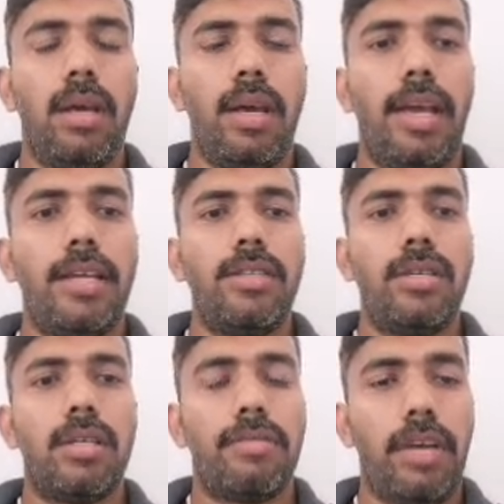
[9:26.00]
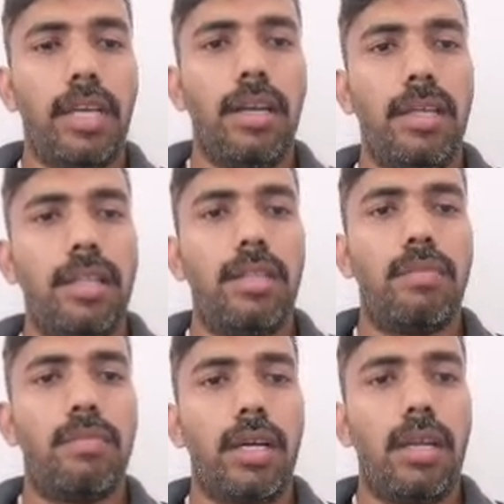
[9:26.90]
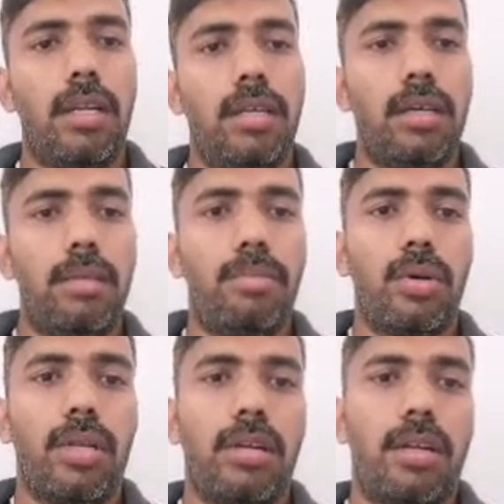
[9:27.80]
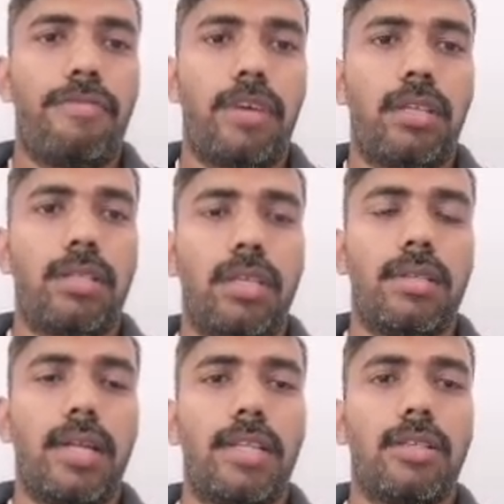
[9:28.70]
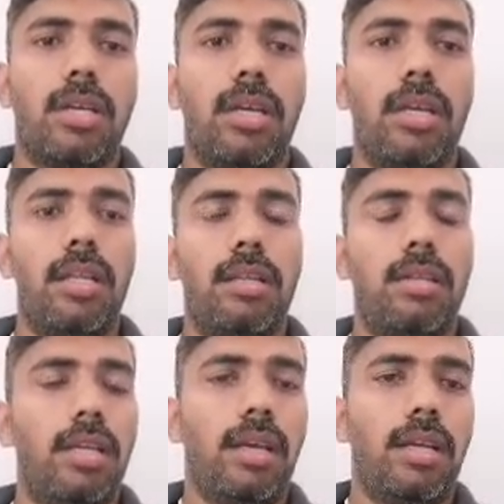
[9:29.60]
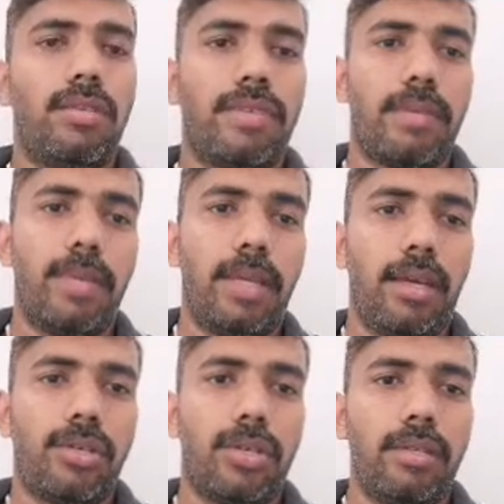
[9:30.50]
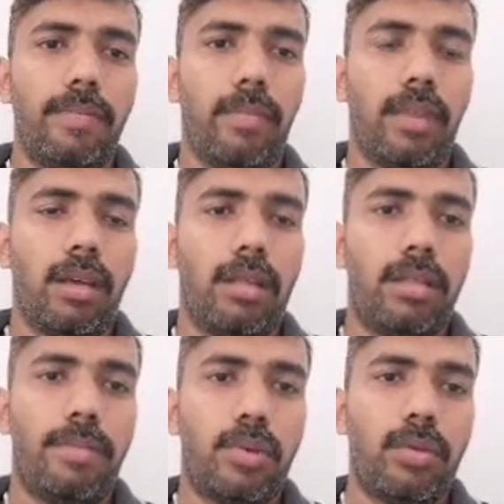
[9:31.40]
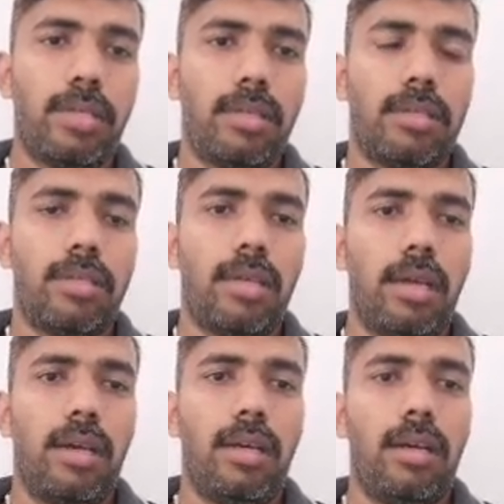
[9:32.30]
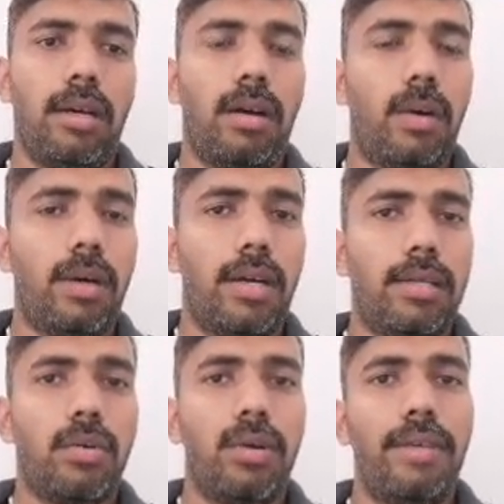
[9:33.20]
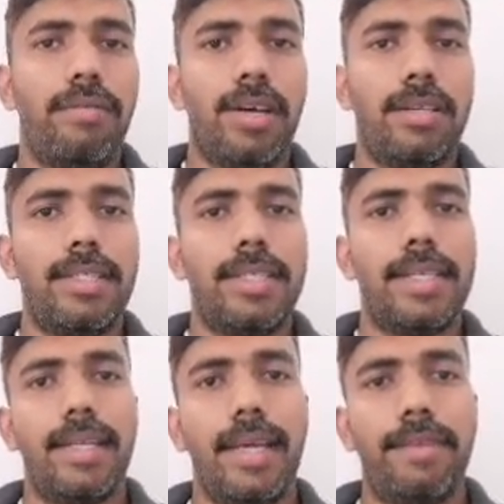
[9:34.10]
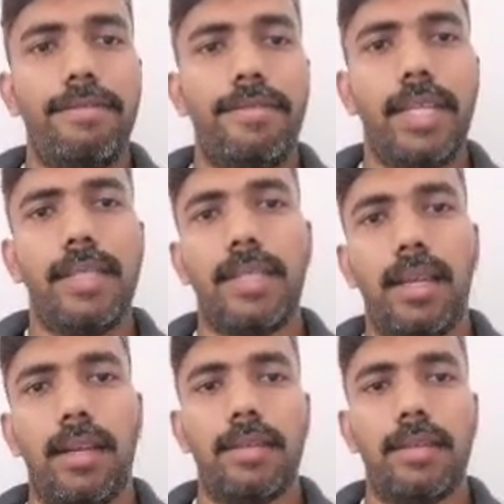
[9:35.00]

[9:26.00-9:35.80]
And finally, another important difference is that in case of replication, the process occurs only once in every cell,